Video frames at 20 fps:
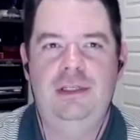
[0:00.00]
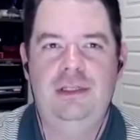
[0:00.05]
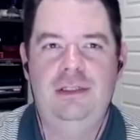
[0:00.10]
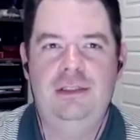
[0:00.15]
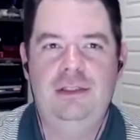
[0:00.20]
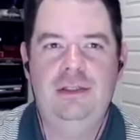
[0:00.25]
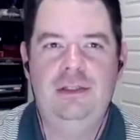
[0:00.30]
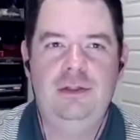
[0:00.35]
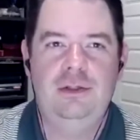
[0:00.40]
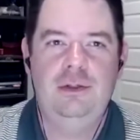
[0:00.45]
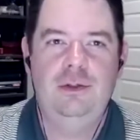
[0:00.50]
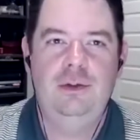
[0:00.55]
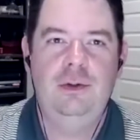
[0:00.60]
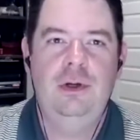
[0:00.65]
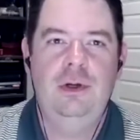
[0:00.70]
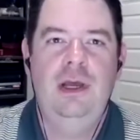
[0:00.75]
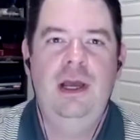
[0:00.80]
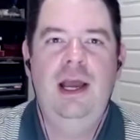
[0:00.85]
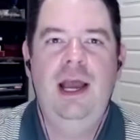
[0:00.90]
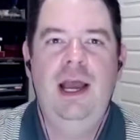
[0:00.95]
And two,
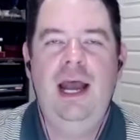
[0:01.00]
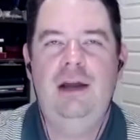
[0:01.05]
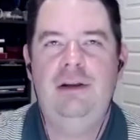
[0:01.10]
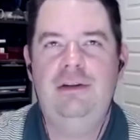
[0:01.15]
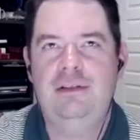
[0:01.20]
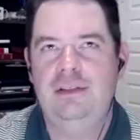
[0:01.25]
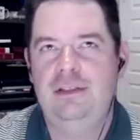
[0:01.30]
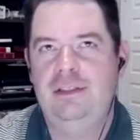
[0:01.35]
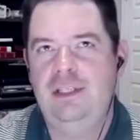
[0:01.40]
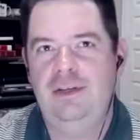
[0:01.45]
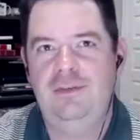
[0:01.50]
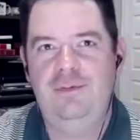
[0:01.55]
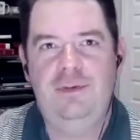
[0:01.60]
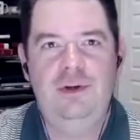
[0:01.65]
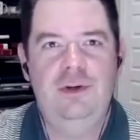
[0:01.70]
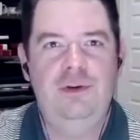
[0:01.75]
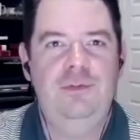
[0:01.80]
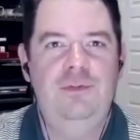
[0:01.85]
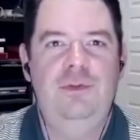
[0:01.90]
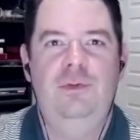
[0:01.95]
how does it
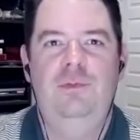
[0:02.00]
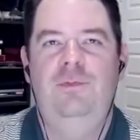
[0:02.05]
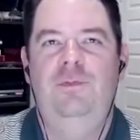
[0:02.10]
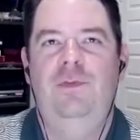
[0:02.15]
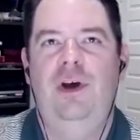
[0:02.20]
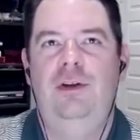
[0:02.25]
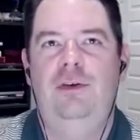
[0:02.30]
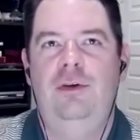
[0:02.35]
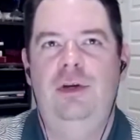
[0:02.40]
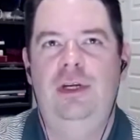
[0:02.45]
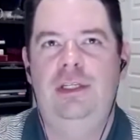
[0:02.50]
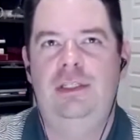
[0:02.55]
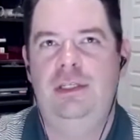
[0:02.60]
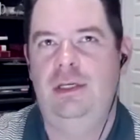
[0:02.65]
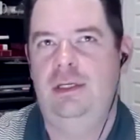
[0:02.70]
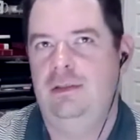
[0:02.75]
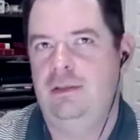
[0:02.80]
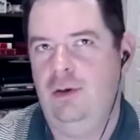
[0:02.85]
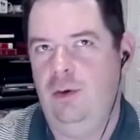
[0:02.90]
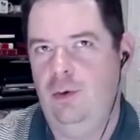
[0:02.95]
differ from fundraising as a